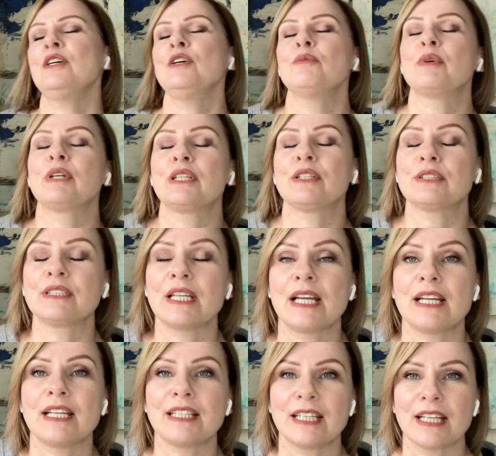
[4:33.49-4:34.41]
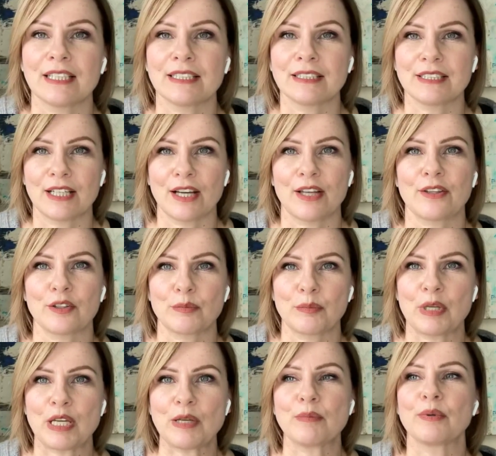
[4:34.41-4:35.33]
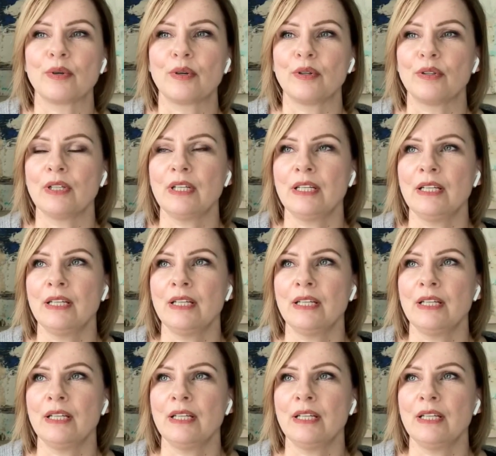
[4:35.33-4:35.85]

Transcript: when you're saying yes to other people